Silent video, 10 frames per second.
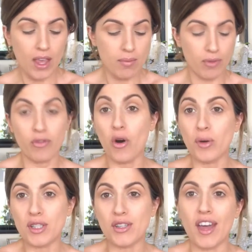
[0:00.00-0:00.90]
Before
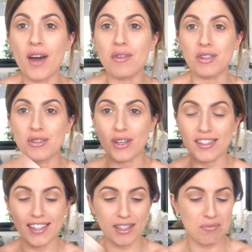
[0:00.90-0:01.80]
we do that, we're going to do our
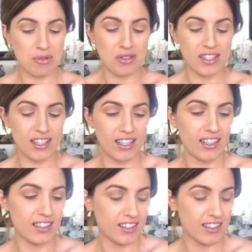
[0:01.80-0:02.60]
second bronzer colour.